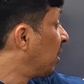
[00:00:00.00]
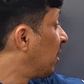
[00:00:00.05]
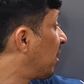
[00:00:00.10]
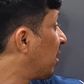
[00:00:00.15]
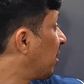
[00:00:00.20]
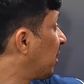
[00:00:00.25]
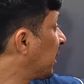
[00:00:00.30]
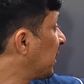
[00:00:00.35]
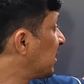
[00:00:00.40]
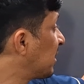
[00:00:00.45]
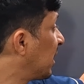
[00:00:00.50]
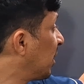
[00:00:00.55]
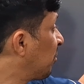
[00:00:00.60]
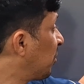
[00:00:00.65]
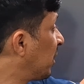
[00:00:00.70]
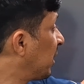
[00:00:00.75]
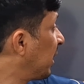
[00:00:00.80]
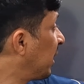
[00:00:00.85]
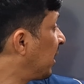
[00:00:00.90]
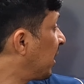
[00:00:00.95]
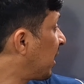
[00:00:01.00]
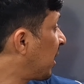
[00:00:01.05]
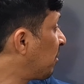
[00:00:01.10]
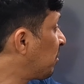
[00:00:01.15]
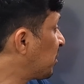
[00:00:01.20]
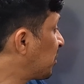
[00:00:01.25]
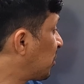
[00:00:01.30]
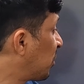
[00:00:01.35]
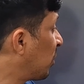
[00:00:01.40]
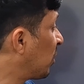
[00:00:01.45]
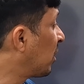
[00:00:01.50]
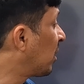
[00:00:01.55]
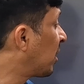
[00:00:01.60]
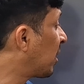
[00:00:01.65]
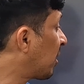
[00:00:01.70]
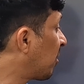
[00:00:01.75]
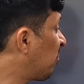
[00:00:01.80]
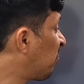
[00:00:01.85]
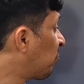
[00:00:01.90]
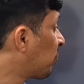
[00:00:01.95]
drug is given
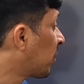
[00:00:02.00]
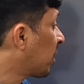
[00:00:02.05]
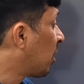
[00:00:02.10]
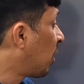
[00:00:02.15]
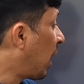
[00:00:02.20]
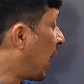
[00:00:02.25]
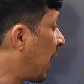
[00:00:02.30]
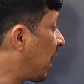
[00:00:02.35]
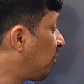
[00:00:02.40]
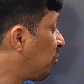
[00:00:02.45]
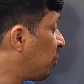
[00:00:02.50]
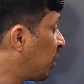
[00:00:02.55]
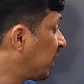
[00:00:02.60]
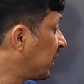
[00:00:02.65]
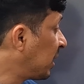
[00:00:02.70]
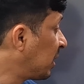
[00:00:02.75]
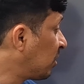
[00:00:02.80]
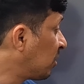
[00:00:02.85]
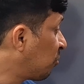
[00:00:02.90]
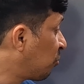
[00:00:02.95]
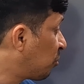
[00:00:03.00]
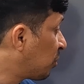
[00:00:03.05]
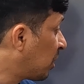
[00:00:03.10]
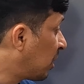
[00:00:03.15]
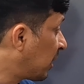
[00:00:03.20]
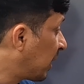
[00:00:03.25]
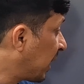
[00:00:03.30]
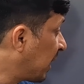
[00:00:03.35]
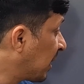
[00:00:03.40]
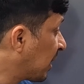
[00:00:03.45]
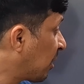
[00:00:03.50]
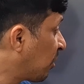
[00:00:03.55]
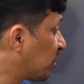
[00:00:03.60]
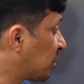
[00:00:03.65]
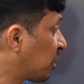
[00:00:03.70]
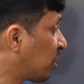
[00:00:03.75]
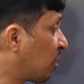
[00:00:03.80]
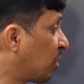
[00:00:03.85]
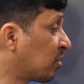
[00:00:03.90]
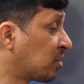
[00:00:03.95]
intramuscular, and 1 in
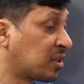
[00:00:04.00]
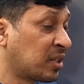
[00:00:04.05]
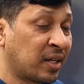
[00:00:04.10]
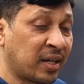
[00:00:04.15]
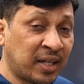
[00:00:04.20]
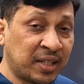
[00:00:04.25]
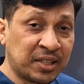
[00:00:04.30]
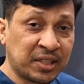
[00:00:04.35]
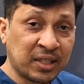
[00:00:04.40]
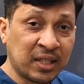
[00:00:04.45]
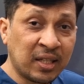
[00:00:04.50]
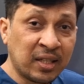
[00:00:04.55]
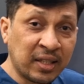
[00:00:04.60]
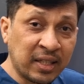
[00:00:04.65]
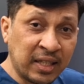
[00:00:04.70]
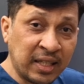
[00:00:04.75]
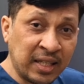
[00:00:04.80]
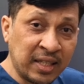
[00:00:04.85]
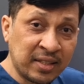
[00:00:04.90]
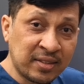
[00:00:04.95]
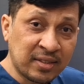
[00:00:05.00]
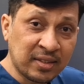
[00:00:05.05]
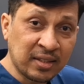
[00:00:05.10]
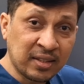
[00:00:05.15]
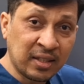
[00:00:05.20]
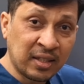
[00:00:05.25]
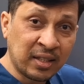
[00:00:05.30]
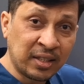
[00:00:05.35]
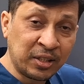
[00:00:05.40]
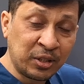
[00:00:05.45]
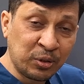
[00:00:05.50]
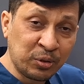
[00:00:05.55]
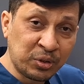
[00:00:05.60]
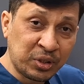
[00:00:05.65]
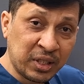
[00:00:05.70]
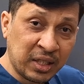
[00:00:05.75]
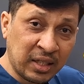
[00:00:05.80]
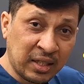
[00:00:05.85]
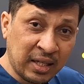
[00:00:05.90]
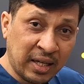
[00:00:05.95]
10,000 concentration is
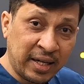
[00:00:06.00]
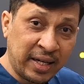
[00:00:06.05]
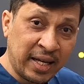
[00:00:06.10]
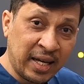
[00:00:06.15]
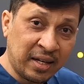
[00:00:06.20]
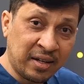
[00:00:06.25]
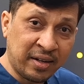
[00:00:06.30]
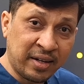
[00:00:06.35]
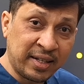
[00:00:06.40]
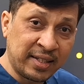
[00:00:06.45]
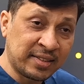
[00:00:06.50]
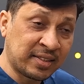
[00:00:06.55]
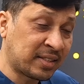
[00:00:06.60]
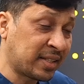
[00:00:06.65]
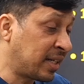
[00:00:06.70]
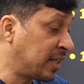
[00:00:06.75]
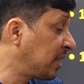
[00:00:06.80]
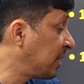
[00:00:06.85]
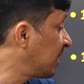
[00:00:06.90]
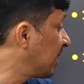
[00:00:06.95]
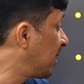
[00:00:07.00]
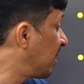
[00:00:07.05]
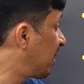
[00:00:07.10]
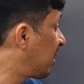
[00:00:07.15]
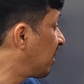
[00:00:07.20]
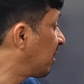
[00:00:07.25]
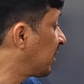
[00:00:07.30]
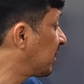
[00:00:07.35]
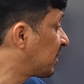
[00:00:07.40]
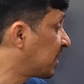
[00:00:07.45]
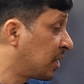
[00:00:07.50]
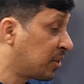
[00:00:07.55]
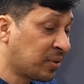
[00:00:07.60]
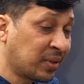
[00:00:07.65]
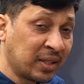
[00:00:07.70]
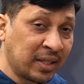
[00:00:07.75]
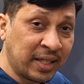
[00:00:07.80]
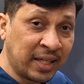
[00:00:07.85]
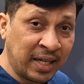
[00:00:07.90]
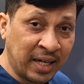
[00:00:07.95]
used in cardiac arrest, and here drug is
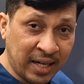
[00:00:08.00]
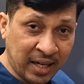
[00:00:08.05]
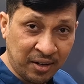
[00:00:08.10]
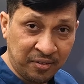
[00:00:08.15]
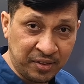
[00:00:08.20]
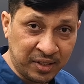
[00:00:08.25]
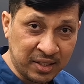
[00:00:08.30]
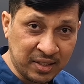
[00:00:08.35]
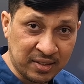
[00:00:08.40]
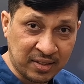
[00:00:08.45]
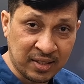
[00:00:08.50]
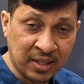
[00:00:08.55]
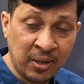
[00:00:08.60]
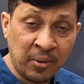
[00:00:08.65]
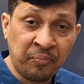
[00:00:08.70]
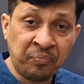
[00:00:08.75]
given intravenous.